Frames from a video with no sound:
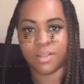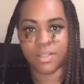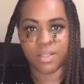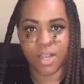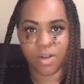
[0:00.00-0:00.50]

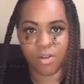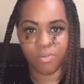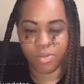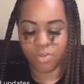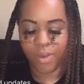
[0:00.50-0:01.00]
So
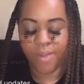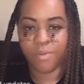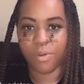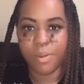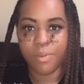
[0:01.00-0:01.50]
just waiting for
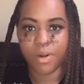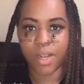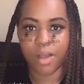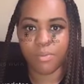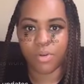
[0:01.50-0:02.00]
more people to
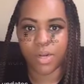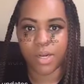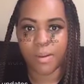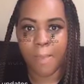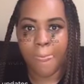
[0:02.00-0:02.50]
come
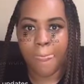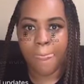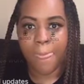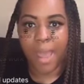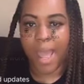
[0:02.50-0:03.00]
on.
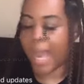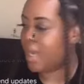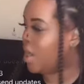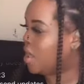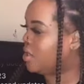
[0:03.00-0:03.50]
I had
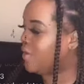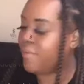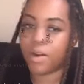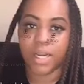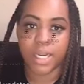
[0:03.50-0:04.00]
logged off
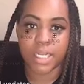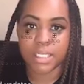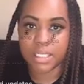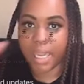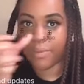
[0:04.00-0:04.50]
earlier because
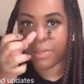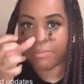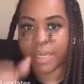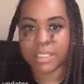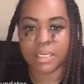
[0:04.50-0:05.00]
the thing was
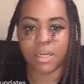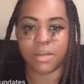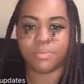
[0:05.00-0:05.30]
messing up.